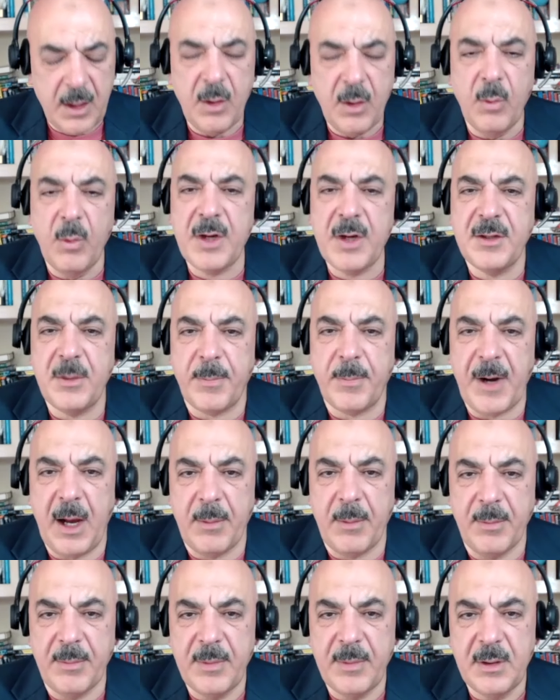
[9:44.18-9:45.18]
Where is the
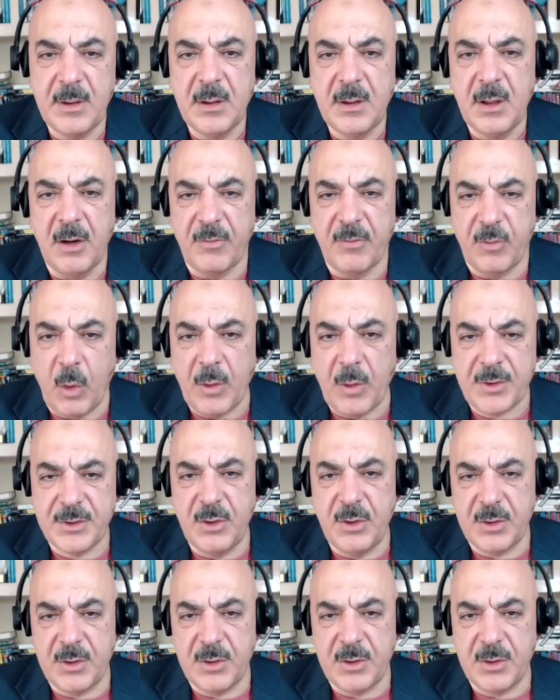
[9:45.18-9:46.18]
problem? Of course,
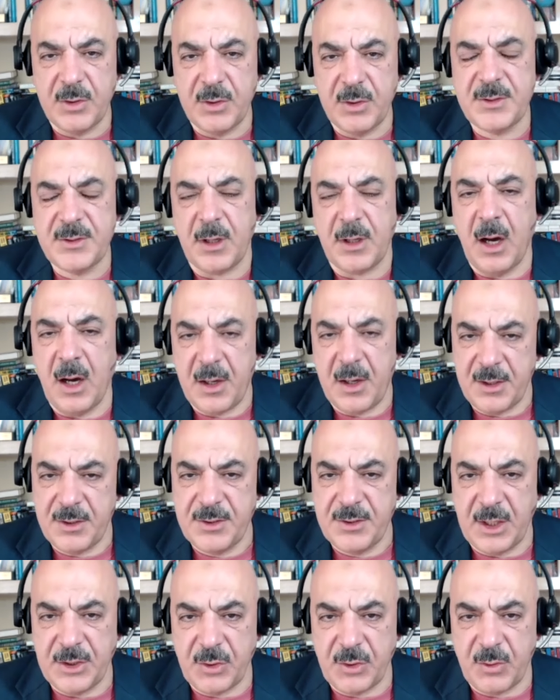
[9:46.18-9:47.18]
those numbers are
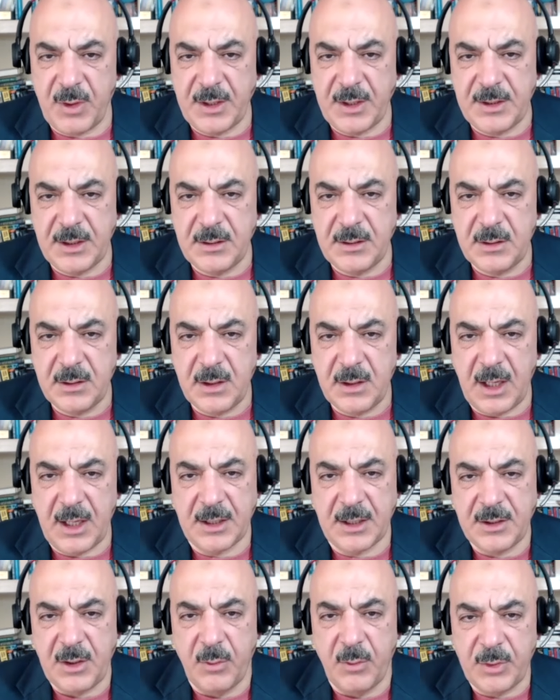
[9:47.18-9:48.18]
exaggerated, and
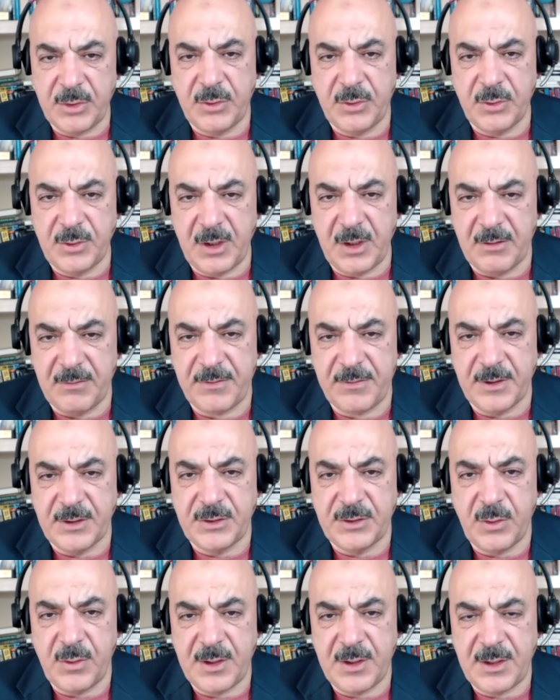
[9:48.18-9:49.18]
I don't want to delve
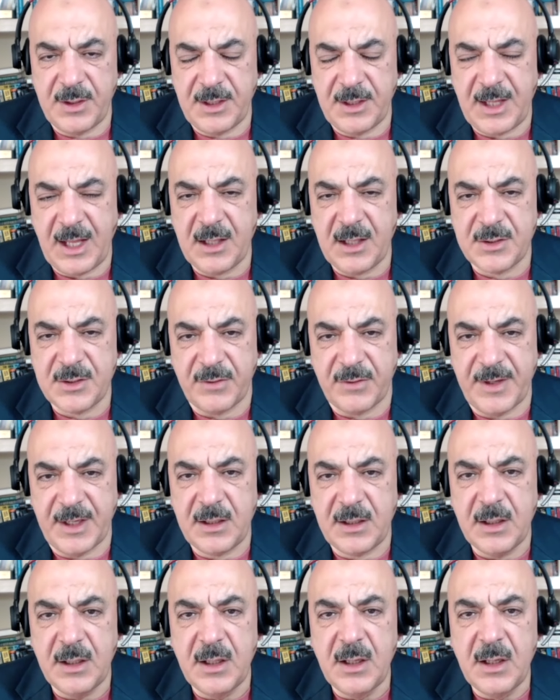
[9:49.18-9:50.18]
into the details of it.
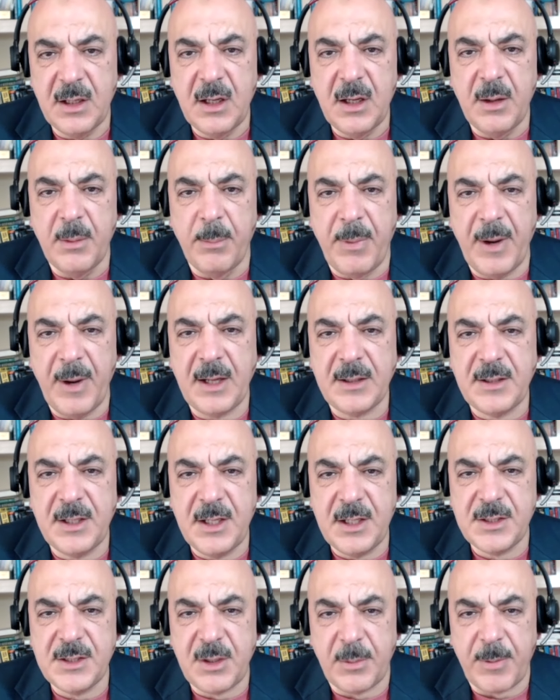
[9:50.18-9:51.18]
But
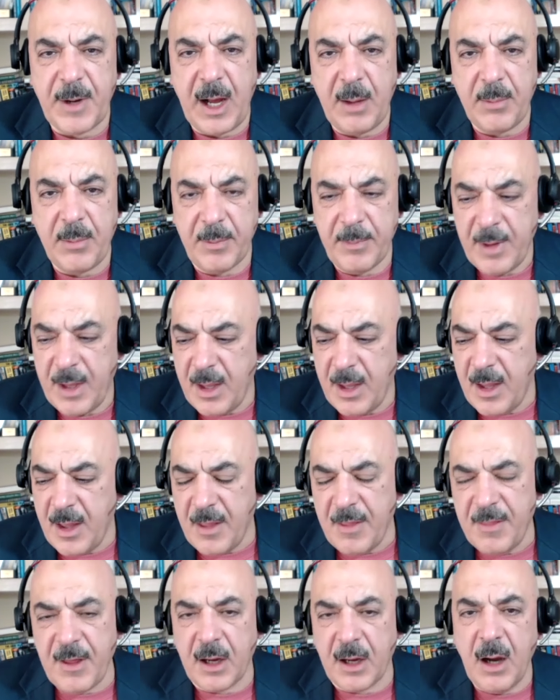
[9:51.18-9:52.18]
here is the problem.
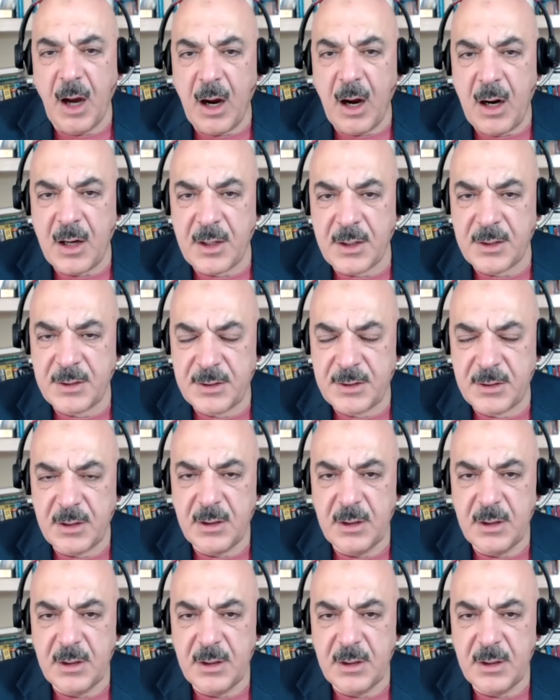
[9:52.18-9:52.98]
The cars